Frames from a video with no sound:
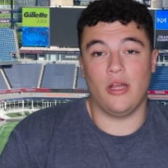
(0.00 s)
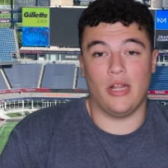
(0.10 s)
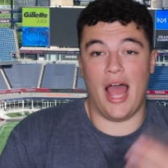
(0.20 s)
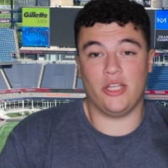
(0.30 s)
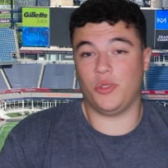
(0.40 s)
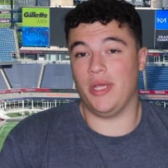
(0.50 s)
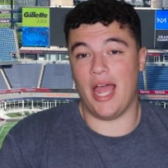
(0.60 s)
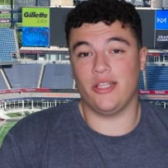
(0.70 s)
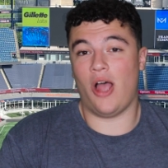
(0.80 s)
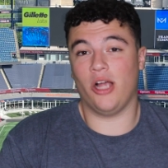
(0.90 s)
last week
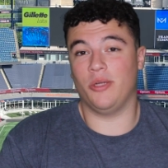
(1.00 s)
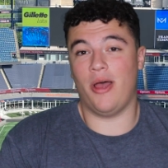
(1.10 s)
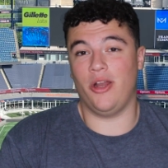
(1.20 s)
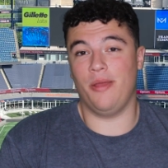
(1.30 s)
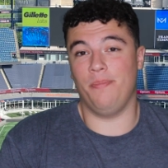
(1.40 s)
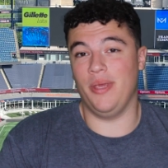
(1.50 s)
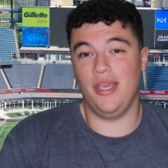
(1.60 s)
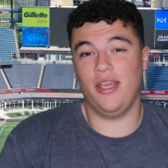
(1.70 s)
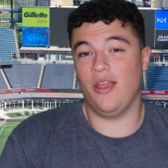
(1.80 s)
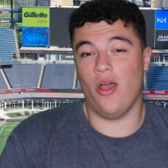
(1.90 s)
I talked about him
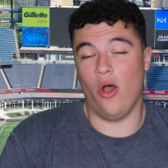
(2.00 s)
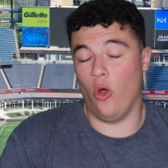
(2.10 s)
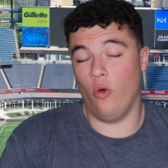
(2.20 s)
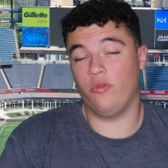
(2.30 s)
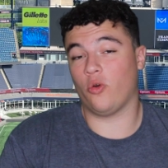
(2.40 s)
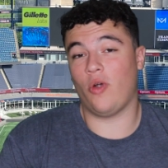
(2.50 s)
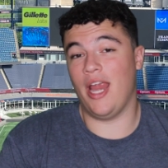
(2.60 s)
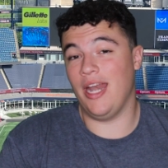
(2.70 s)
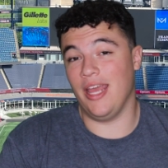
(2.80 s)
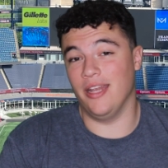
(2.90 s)
being
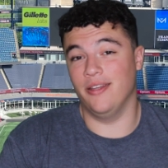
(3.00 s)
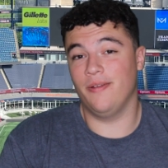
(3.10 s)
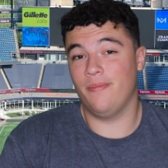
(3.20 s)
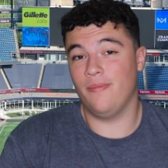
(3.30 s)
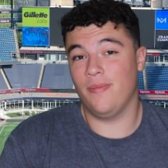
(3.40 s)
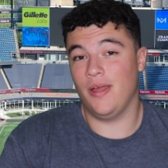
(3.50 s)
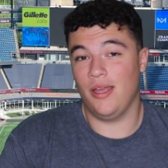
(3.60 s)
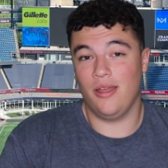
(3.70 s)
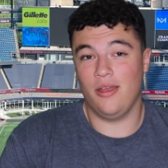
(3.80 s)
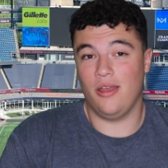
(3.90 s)
overrated.
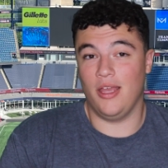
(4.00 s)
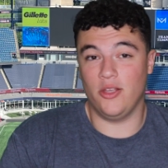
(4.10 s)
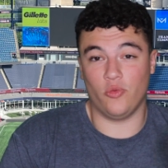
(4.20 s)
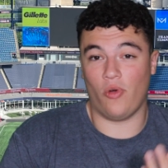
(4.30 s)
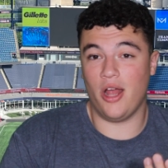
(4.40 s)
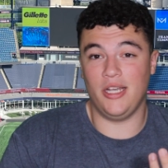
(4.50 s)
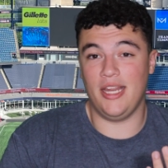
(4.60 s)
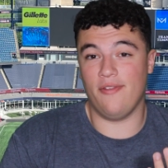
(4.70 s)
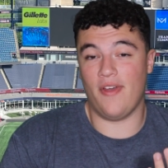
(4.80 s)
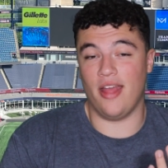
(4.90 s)
His run
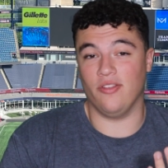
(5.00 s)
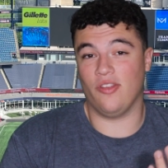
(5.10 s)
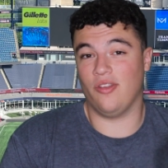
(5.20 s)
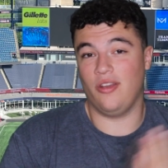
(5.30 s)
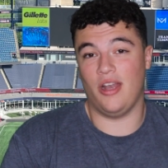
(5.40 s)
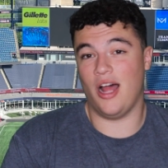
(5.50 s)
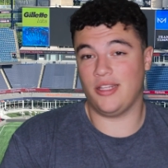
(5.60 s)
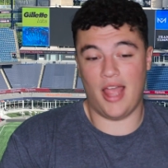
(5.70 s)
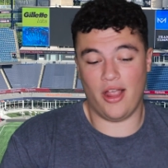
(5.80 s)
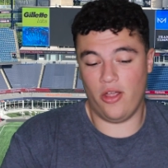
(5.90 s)
defense, not
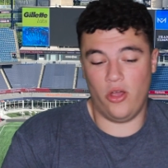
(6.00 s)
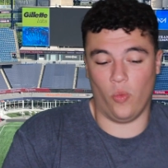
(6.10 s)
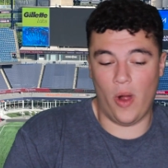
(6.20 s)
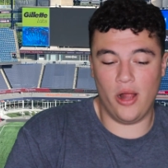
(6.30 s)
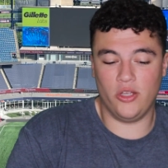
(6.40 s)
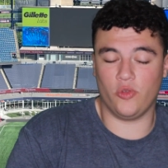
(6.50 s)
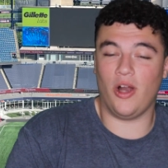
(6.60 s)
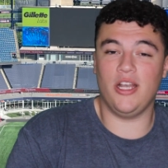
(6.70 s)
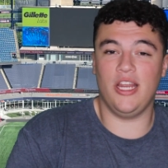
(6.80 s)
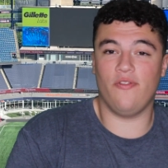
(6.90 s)
that good. Well, his
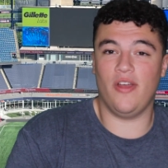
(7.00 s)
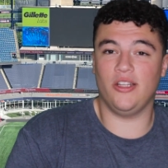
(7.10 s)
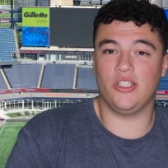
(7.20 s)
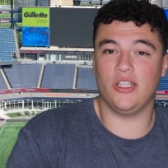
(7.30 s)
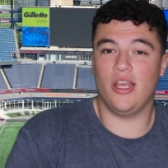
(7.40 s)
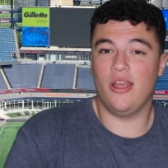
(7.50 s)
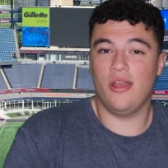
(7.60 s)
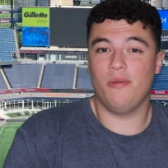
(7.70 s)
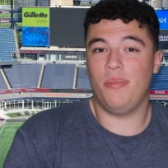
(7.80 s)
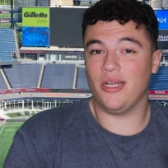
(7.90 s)
run defense
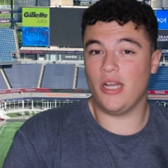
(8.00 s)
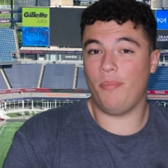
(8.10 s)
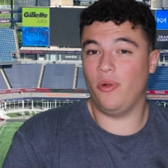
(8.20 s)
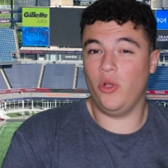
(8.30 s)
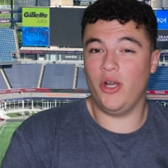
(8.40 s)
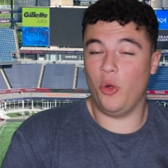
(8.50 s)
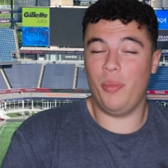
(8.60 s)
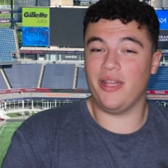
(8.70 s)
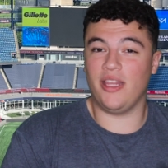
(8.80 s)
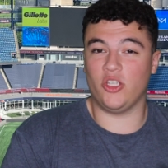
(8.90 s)
picked up a little
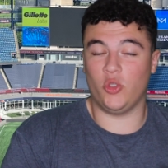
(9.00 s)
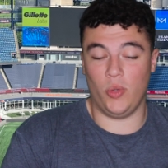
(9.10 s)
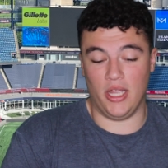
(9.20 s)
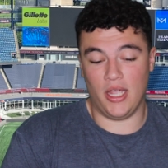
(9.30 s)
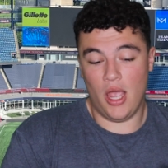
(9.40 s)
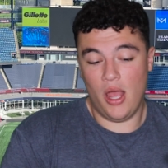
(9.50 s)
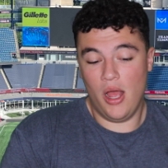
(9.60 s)
bit this week.